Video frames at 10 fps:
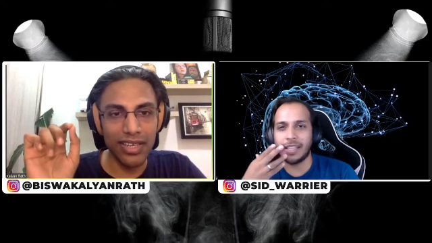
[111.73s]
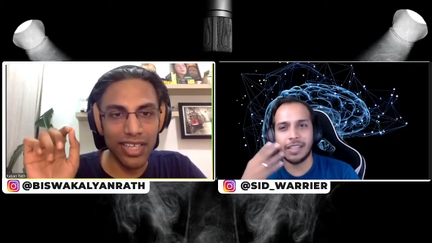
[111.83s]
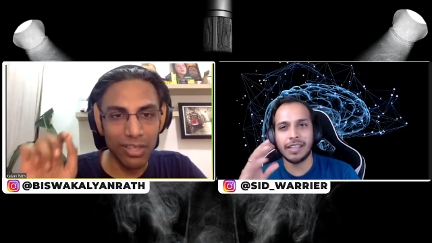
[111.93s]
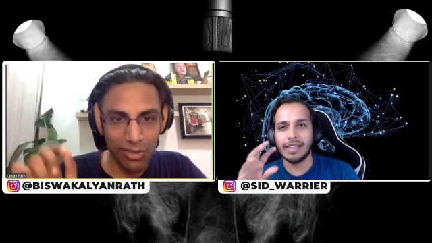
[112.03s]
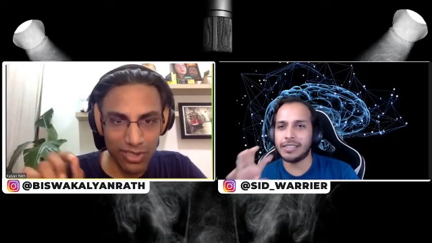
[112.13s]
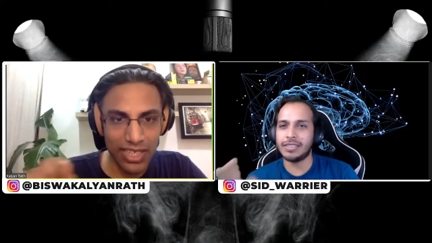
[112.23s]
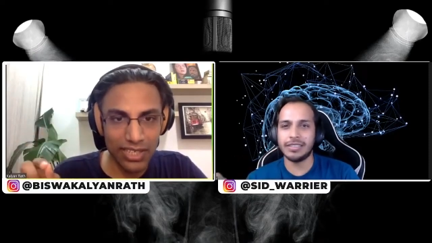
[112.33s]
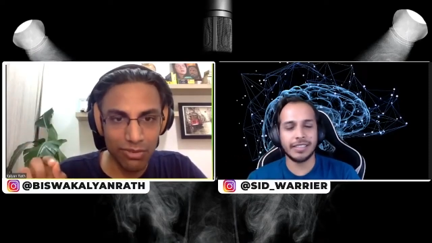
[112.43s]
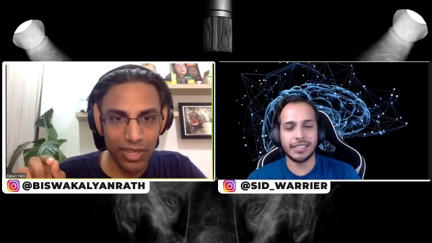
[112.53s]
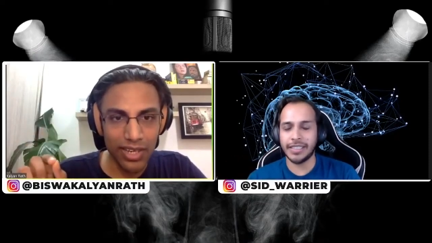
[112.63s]
Speaker 1: equals
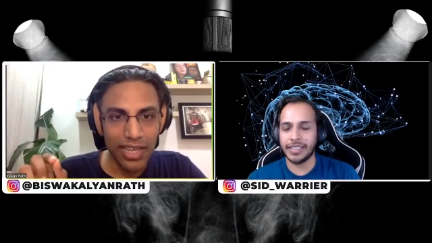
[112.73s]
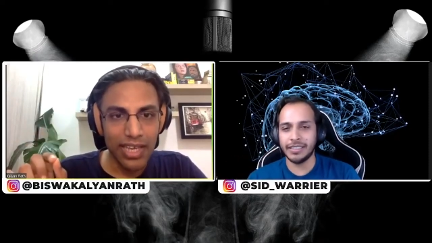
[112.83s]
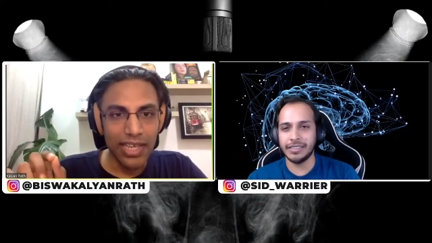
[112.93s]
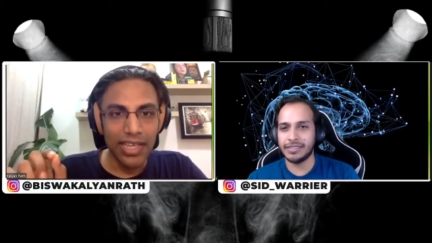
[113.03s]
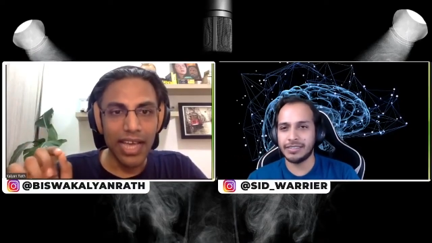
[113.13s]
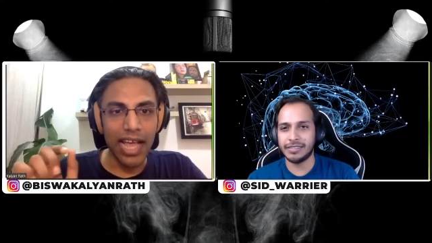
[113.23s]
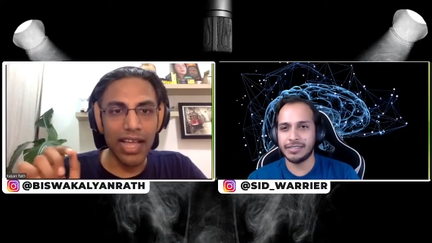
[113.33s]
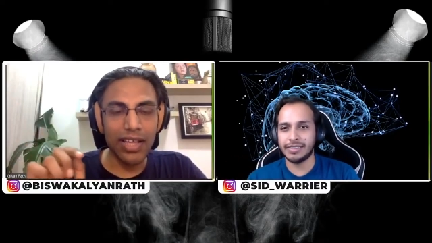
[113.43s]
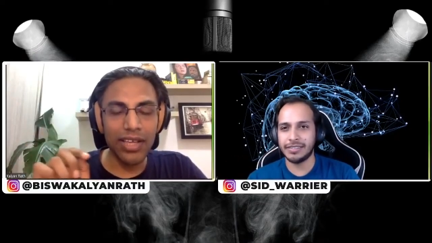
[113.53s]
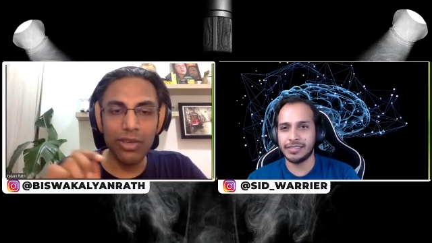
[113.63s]
z square,
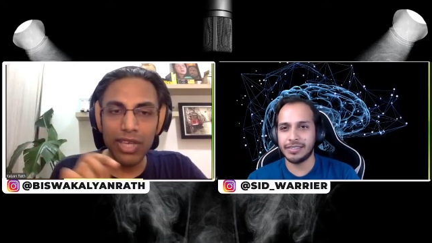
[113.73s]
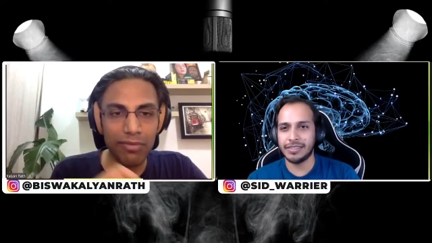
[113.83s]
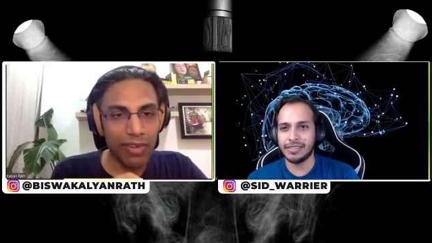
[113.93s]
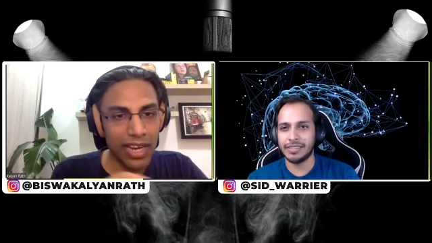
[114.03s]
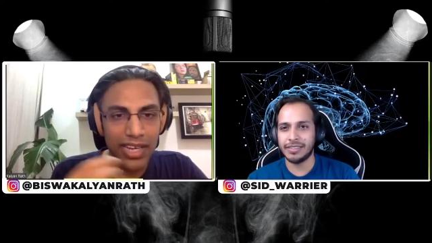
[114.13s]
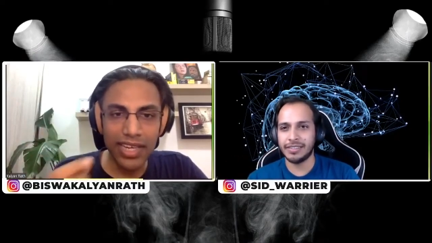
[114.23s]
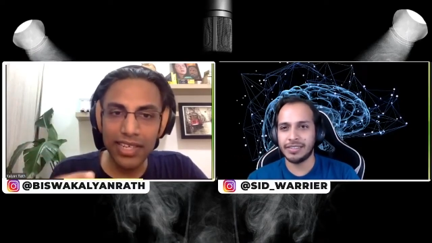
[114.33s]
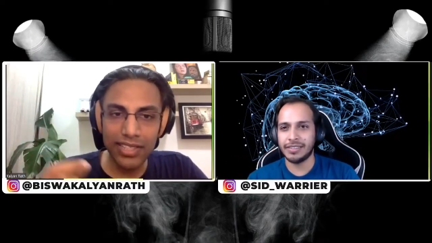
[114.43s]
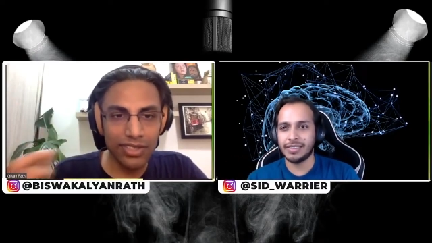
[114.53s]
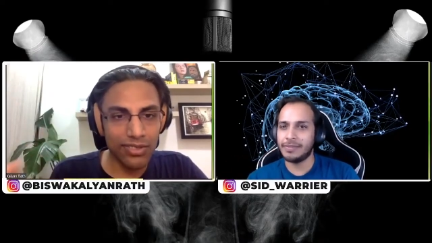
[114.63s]
you can find
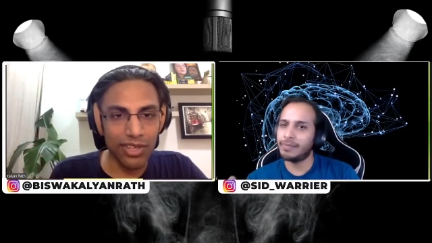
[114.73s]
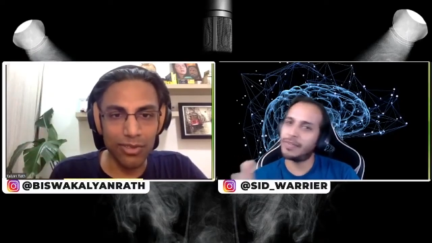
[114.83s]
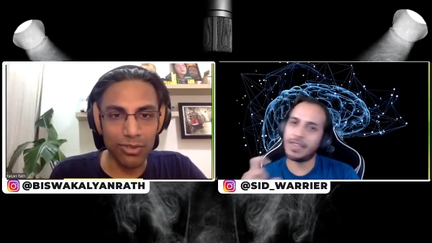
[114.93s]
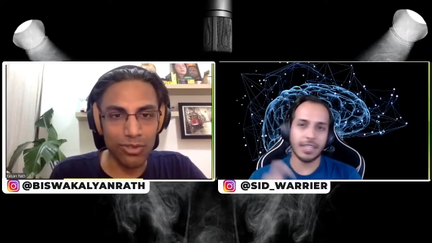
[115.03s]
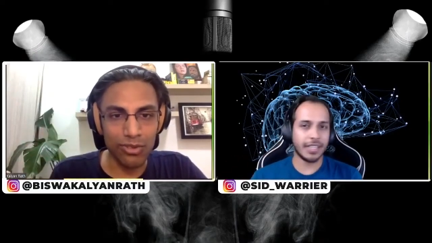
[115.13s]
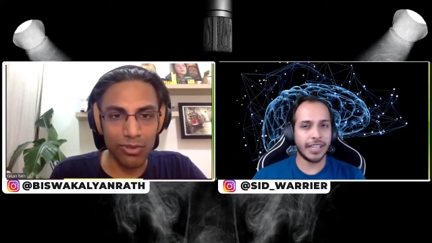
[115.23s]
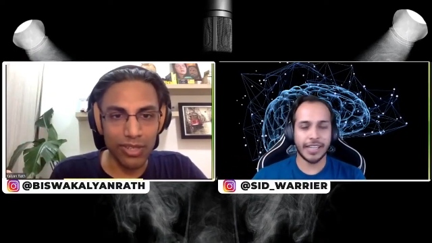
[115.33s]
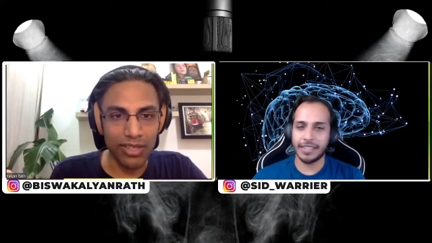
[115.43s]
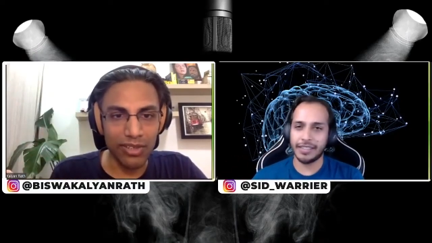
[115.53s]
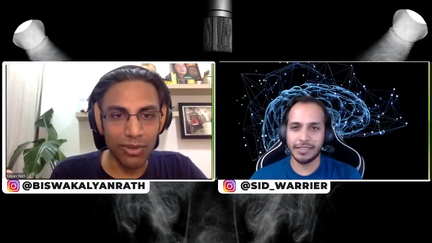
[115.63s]
integer solutions to
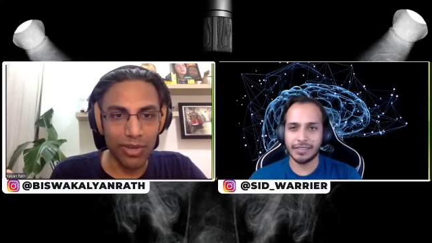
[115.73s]
it.